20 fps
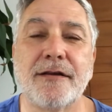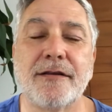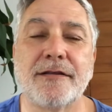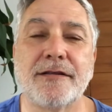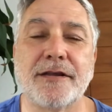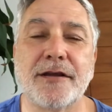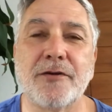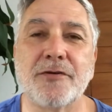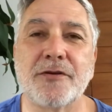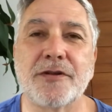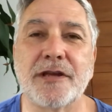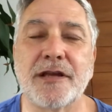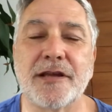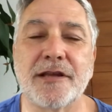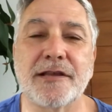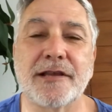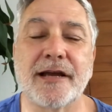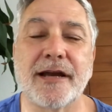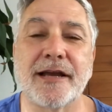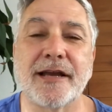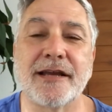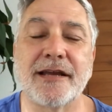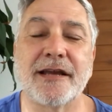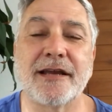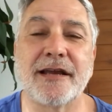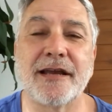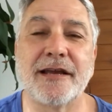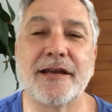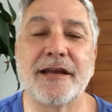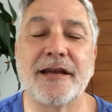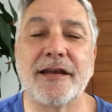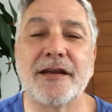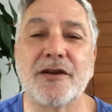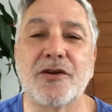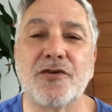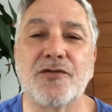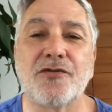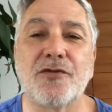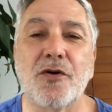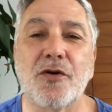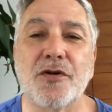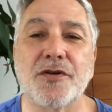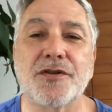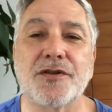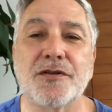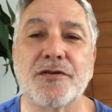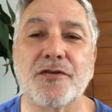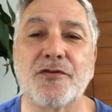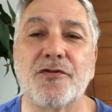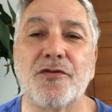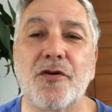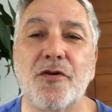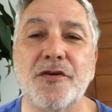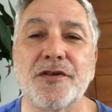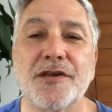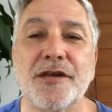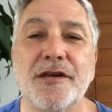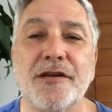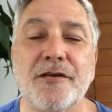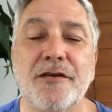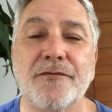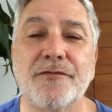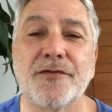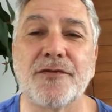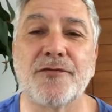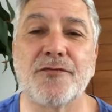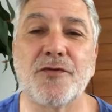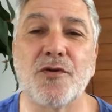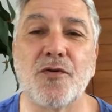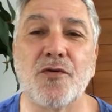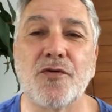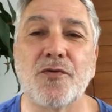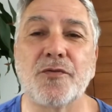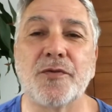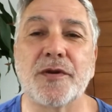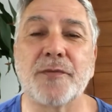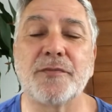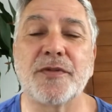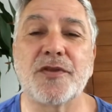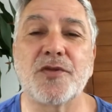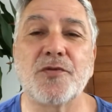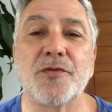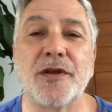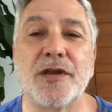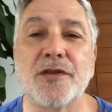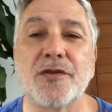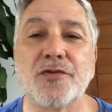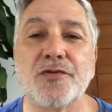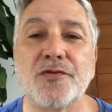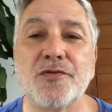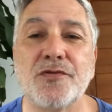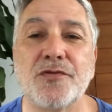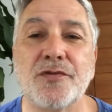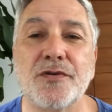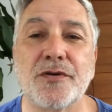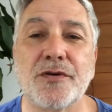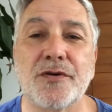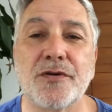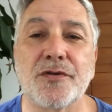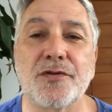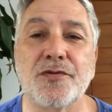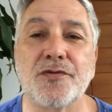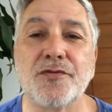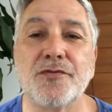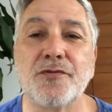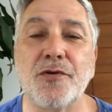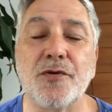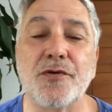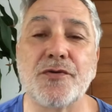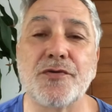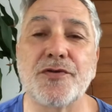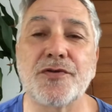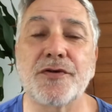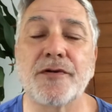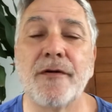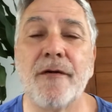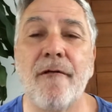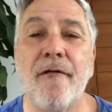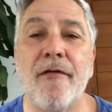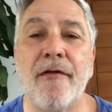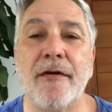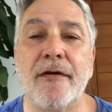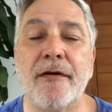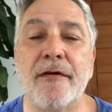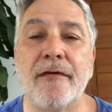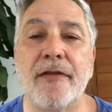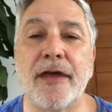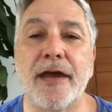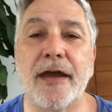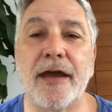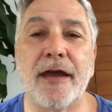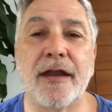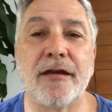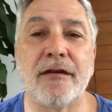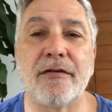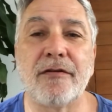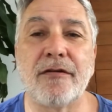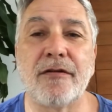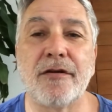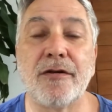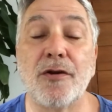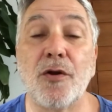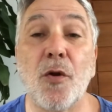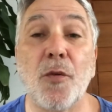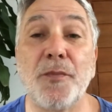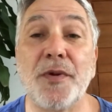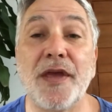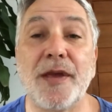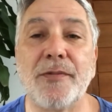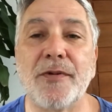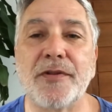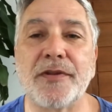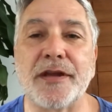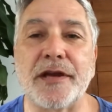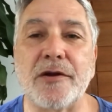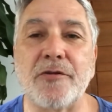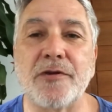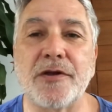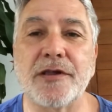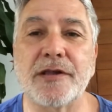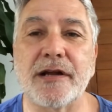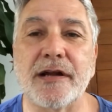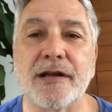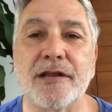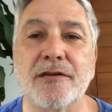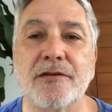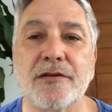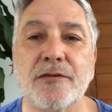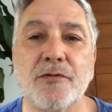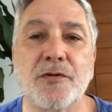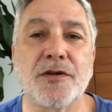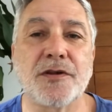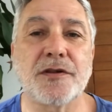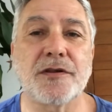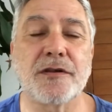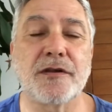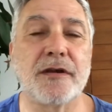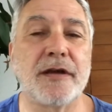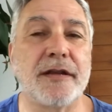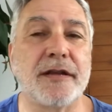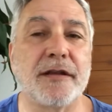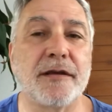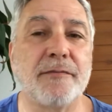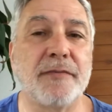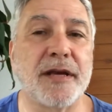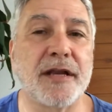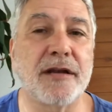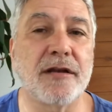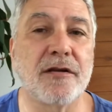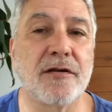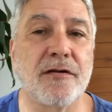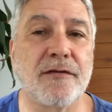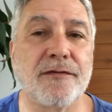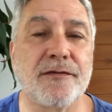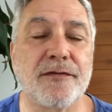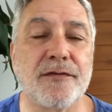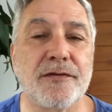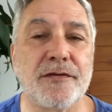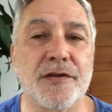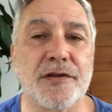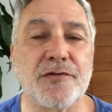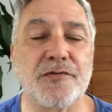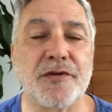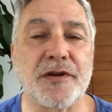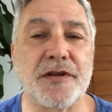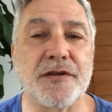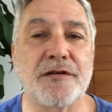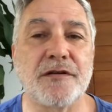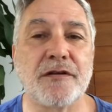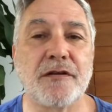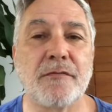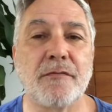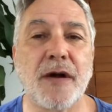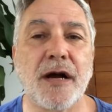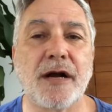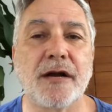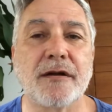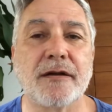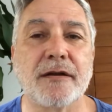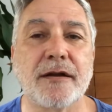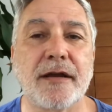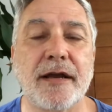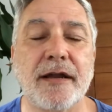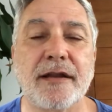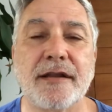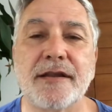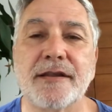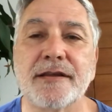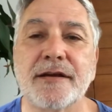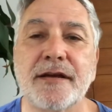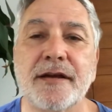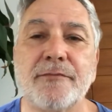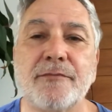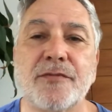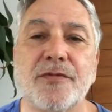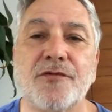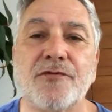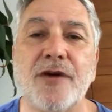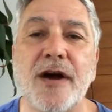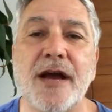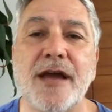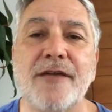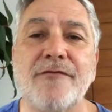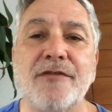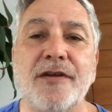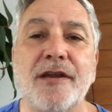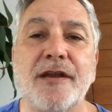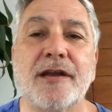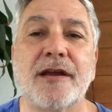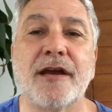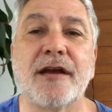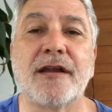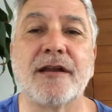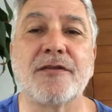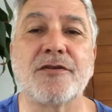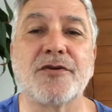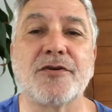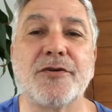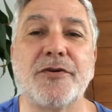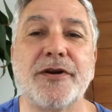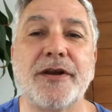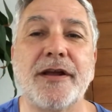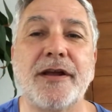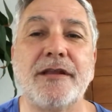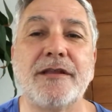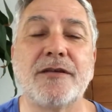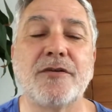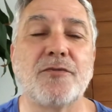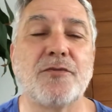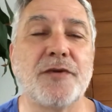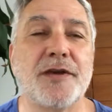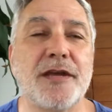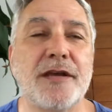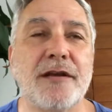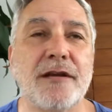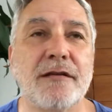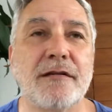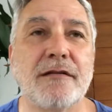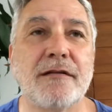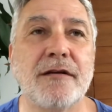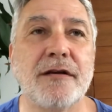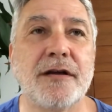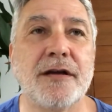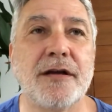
it's like in a crossing of the road between two roads, and no people there. It actually was in the middle of the traditional market. And as I'm driving and turning the wheel,